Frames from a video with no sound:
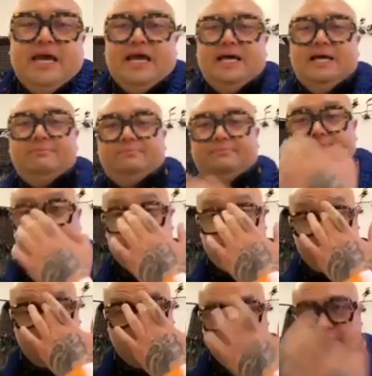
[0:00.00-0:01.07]
I'm
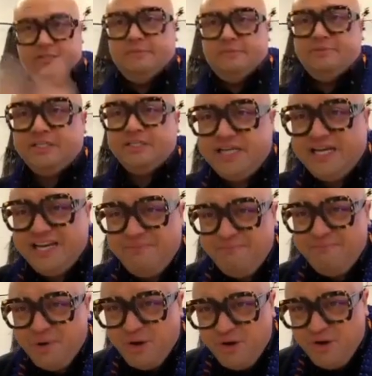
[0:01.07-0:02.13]
just going to
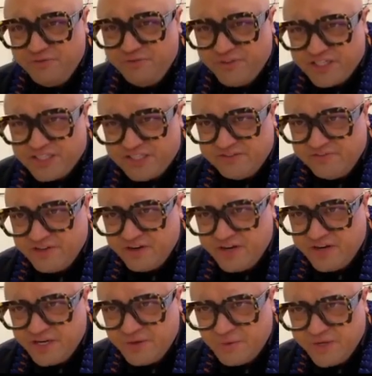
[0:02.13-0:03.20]
move this
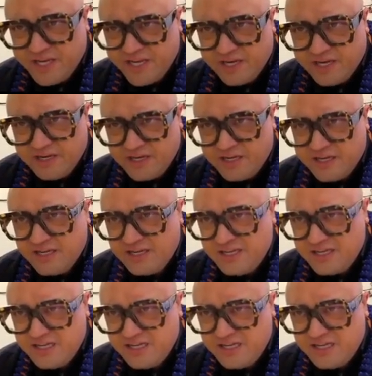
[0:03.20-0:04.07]
very annoying